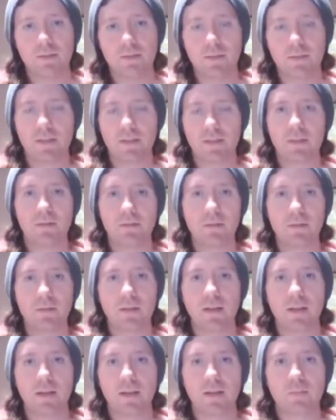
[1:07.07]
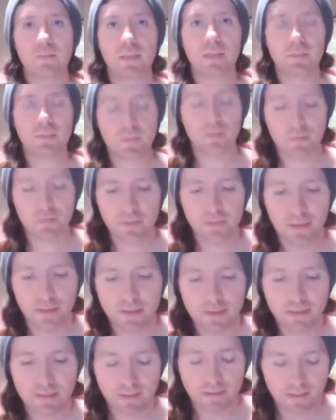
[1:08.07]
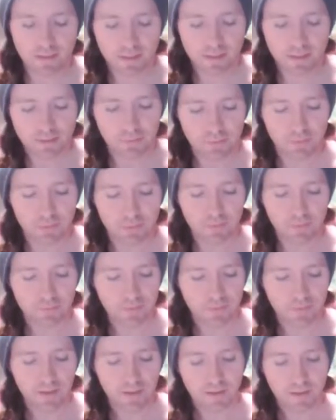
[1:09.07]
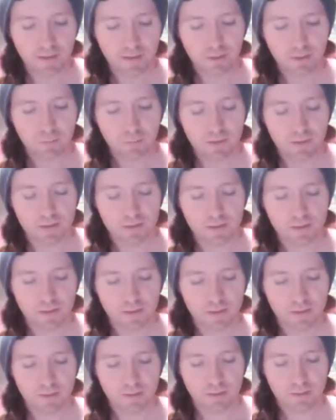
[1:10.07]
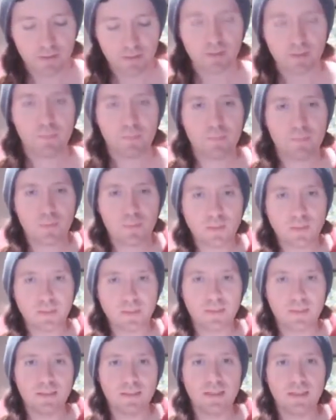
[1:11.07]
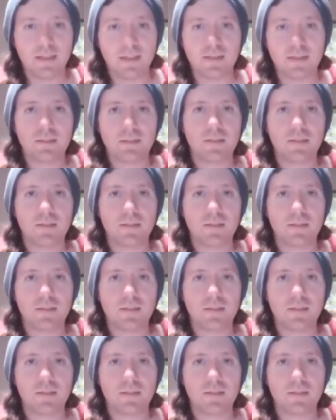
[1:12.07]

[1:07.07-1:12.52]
A lot of people are very successful with presenting